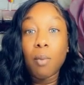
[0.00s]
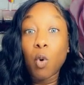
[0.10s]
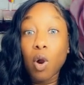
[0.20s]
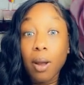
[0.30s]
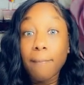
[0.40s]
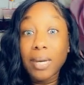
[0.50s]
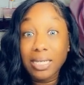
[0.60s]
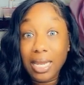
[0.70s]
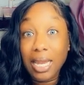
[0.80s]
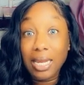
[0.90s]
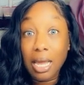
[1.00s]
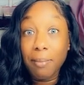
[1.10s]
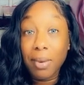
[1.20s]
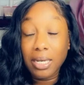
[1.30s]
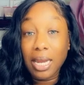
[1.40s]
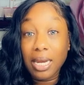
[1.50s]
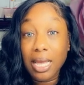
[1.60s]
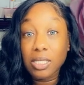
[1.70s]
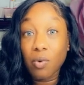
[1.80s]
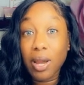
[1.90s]
or a Monday
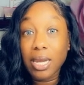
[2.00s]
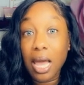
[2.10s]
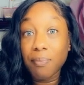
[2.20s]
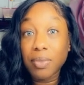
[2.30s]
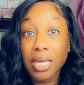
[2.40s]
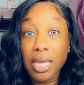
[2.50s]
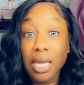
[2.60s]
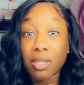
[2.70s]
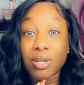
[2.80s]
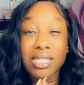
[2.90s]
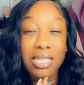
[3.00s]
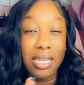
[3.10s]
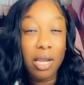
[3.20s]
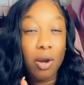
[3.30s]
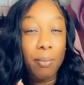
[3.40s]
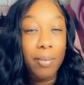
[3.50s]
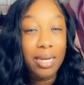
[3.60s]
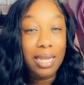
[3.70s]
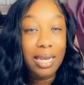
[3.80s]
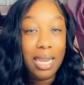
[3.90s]
night. So right now I'm thinking either a Sunday or a
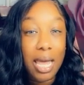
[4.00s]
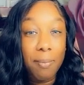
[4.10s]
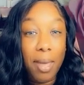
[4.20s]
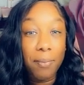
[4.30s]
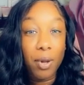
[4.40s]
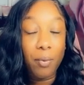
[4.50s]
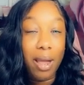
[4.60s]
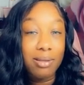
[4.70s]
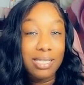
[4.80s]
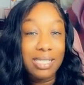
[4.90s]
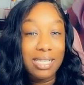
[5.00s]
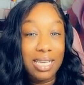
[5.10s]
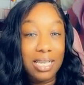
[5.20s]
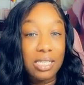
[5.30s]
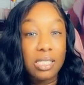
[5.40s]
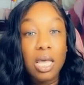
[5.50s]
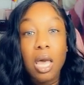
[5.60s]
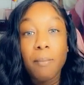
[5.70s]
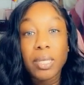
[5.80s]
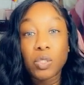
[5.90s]
Monday night, maybe around 6.
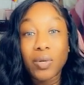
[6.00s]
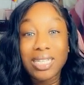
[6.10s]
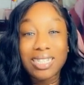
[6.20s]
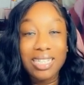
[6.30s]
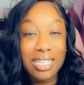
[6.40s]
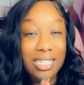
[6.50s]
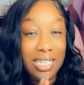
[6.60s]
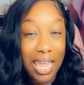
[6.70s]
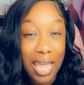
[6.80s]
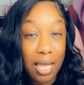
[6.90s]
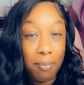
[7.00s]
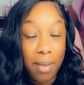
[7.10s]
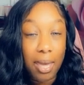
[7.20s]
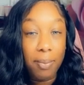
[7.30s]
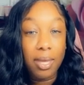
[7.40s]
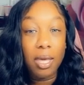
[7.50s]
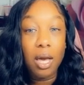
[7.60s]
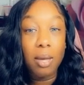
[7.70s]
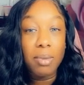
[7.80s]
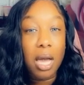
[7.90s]
Between 6 and 8 maybe.
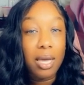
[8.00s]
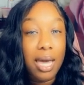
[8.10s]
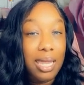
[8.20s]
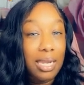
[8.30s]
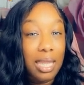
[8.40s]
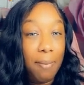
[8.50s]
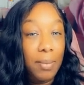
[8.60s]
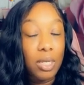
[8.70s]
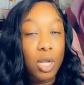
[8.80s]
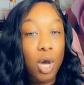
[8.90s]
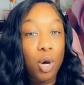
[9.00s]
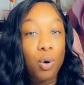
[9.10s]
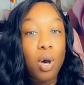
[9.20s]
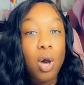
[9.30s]
Y'all can kind of let me know